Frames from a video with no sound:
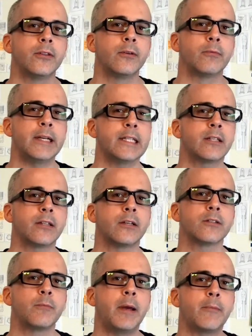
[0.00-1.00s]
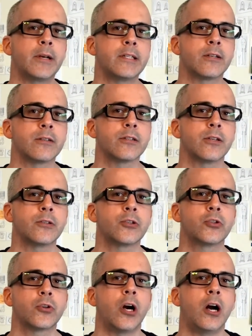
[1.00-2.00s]
The reason those memories are so
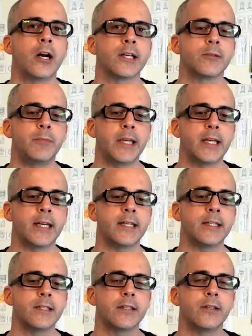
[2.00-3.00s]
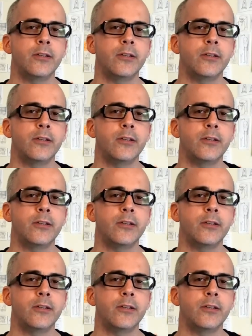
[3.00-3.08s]
strong is because